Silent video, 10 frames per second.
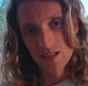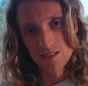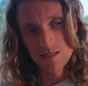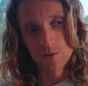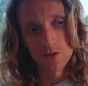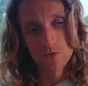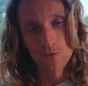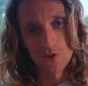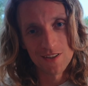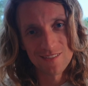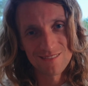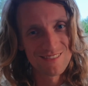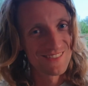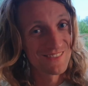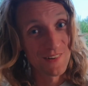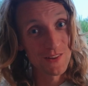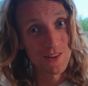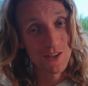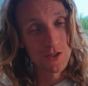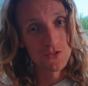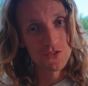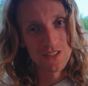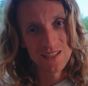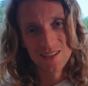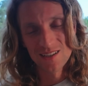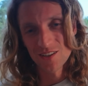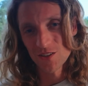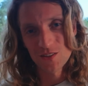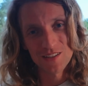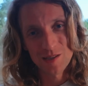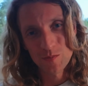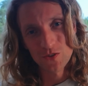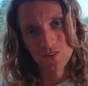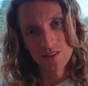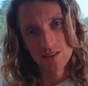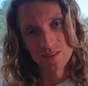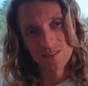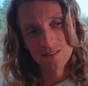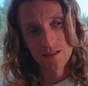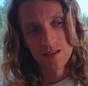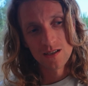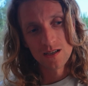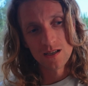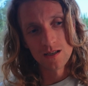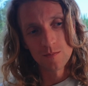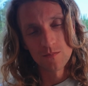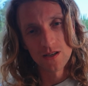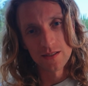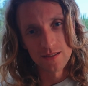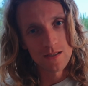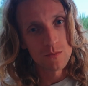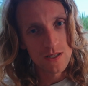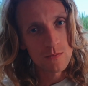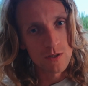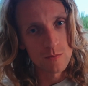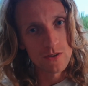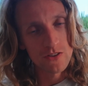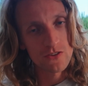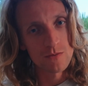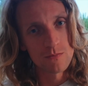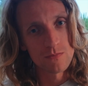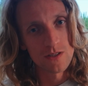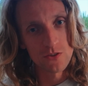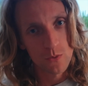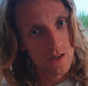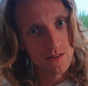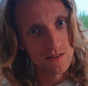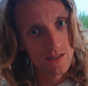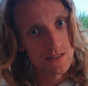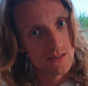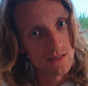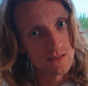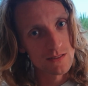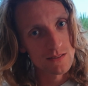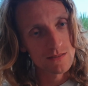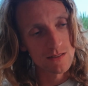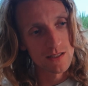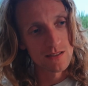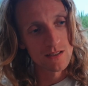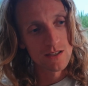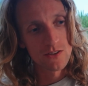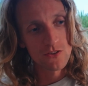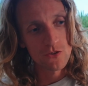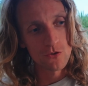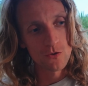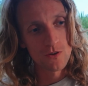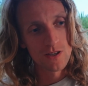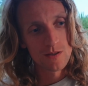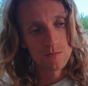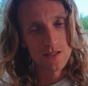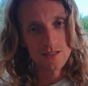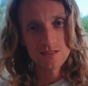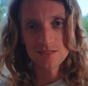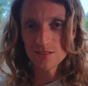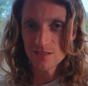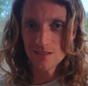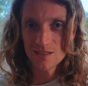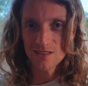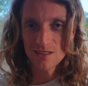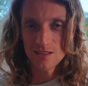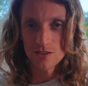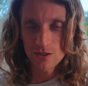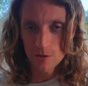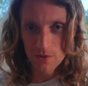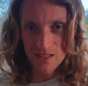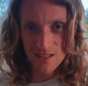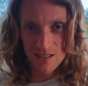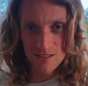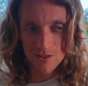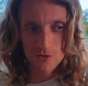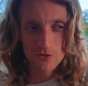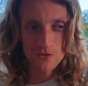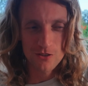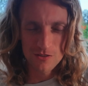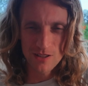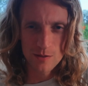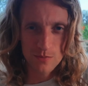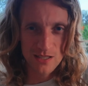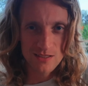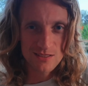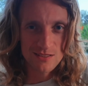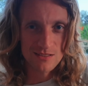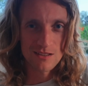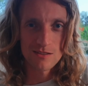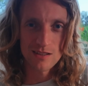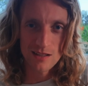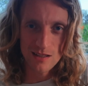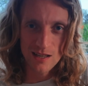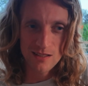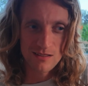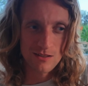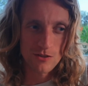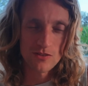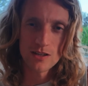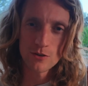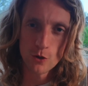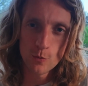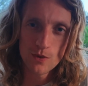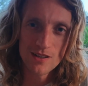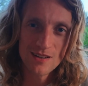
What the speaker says: It's about one love, all the Neptune things. And they really want to blossom as well the next years, right? So please try to be a guardian of that peace, of that light, of that hope.